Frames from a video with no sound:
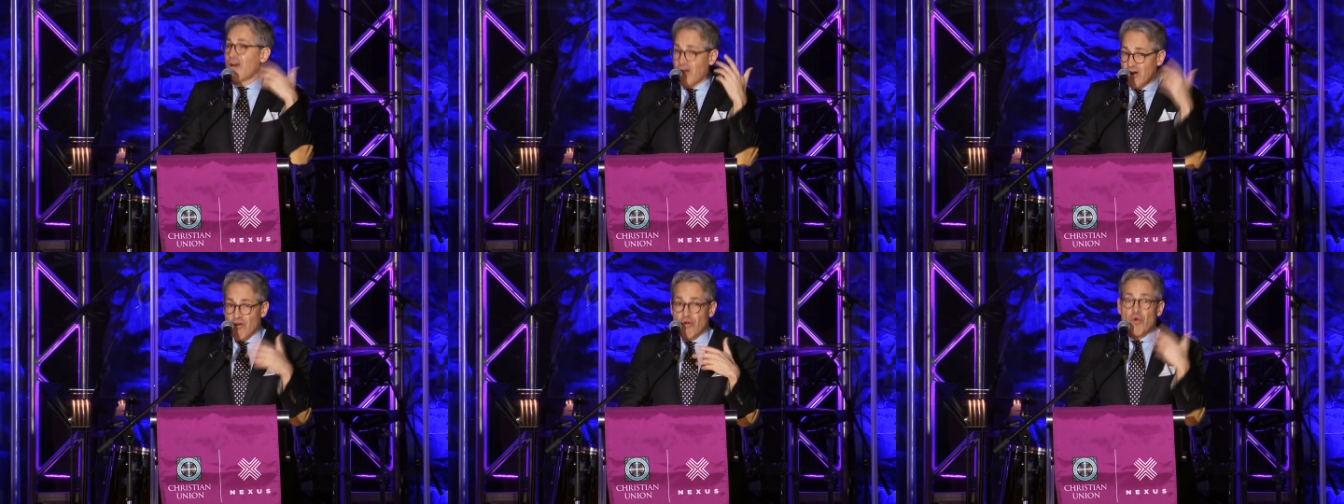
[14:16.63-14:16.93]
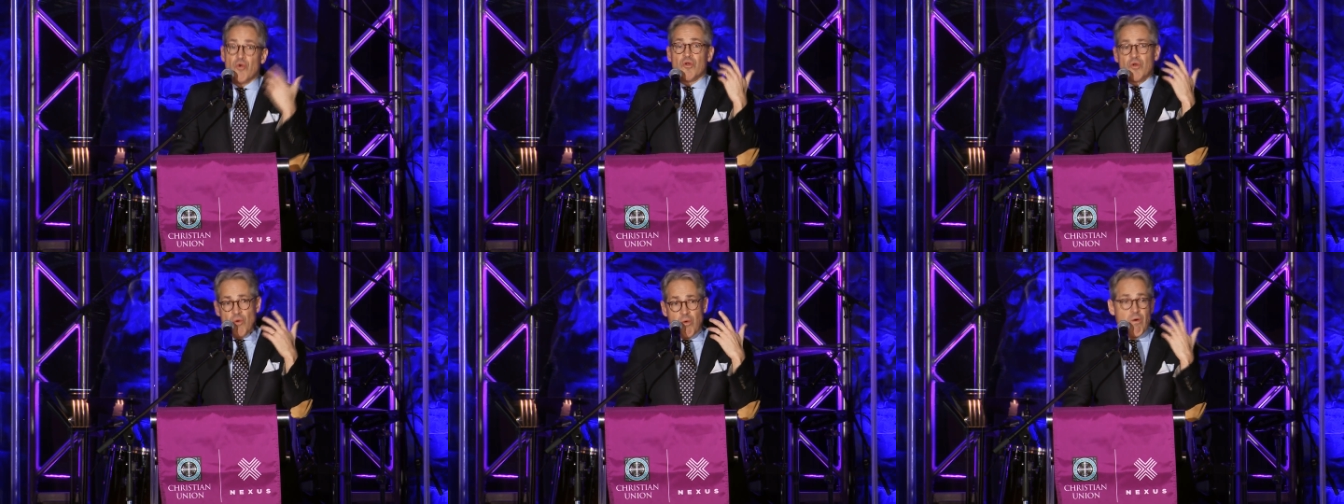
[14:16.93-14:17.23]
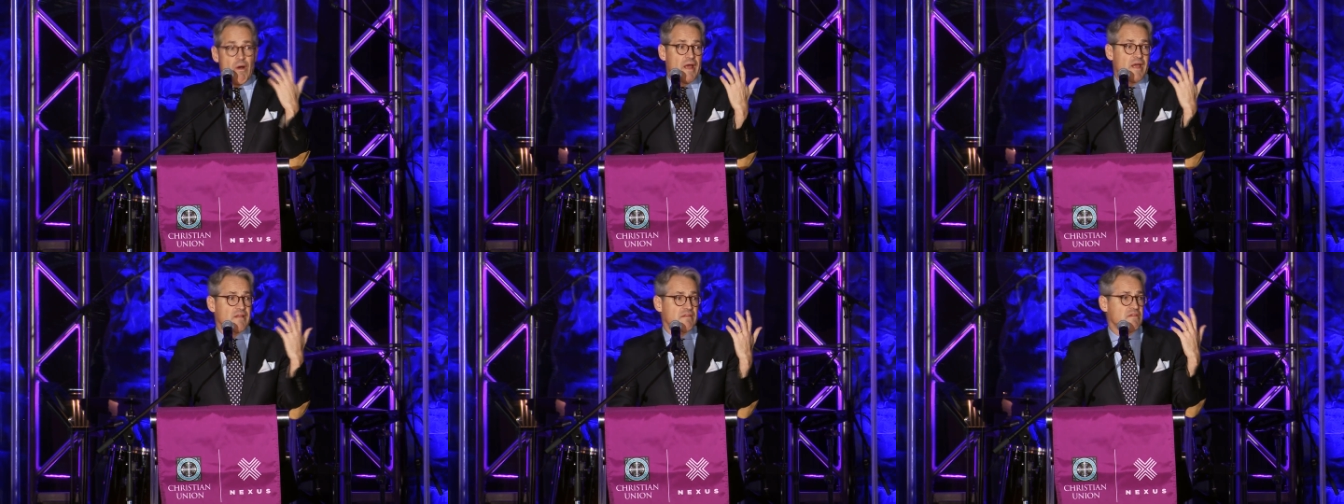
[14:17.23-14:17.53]
our own
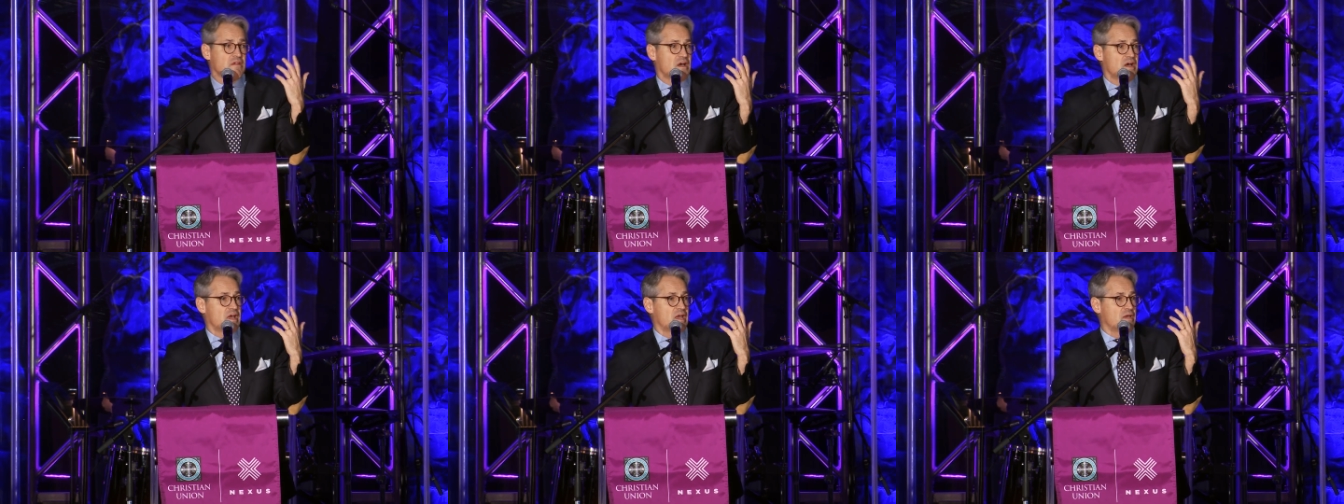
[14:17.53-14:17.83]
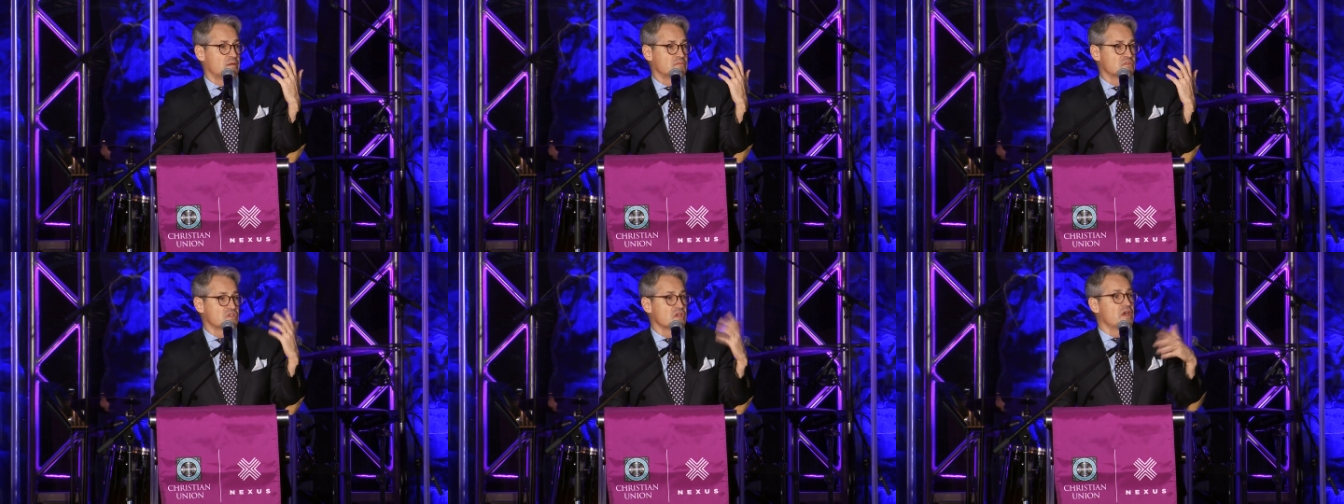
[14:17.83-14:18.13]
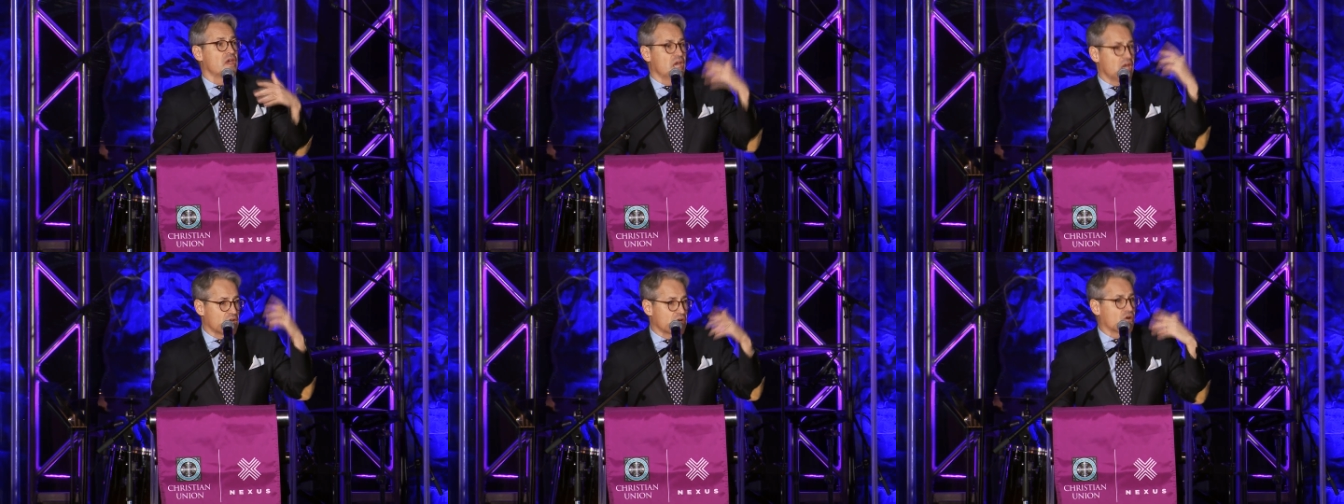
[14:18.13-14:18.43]
quiet times
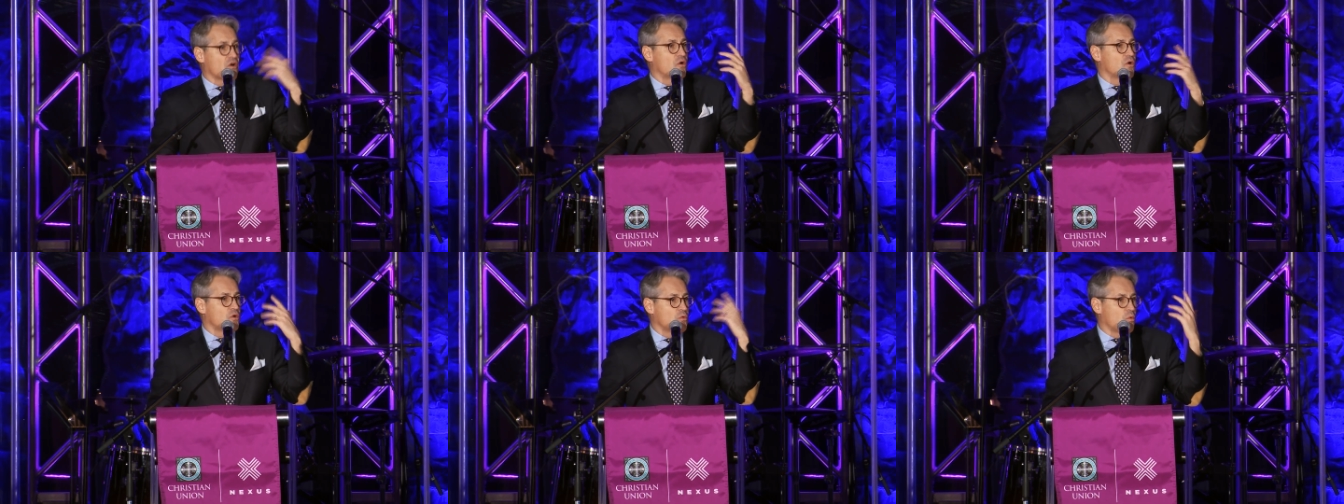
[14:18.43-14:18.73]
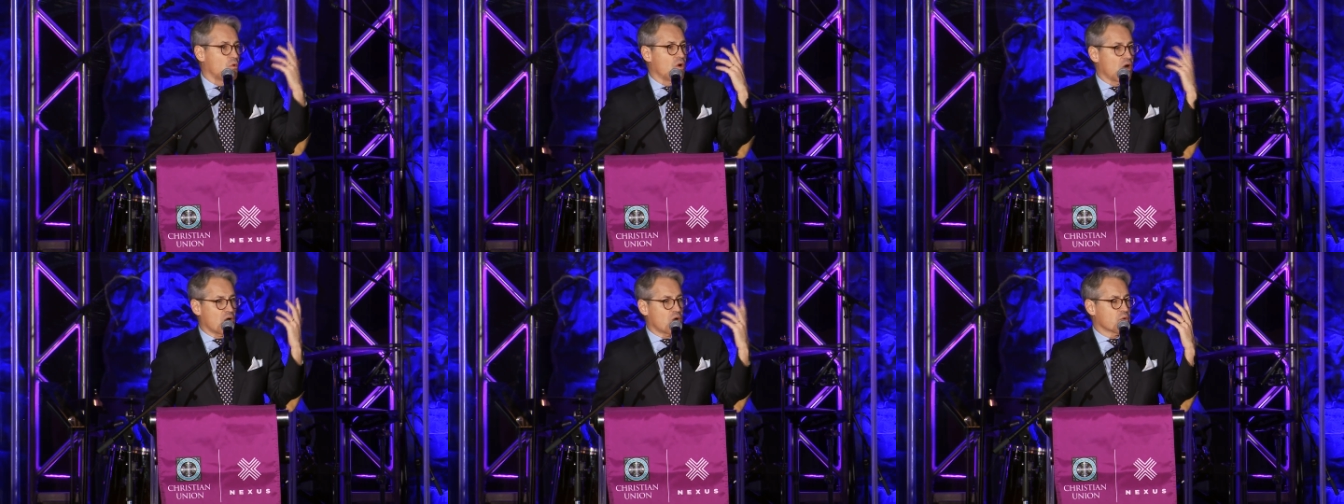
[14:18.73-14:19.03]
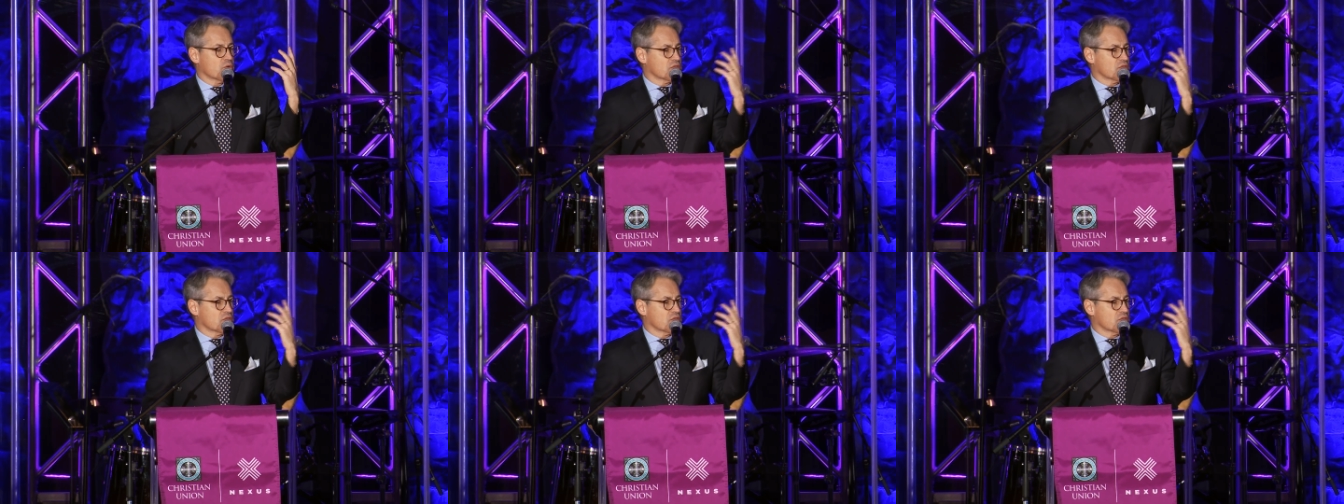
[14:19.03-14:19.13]
and our own walk